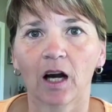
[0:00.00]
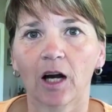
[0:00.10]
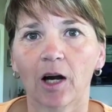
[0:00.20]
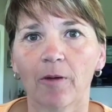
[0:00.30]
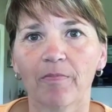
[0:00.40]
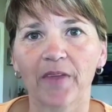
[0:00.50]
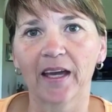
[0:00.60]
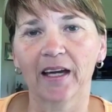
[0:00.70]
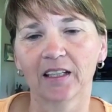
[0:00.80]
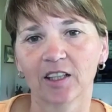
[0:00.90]

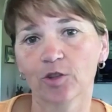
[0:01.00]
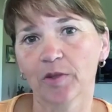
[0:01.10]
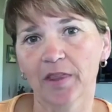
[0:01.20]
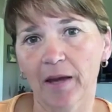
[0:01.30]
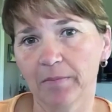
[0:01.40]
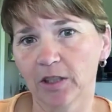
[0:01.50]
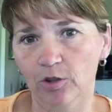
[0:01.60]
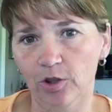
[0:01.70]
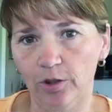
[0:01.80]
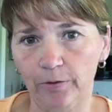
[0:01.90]
And here's what that
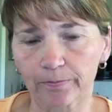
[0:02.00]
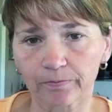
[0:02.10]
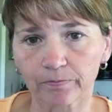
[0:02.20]
means to you.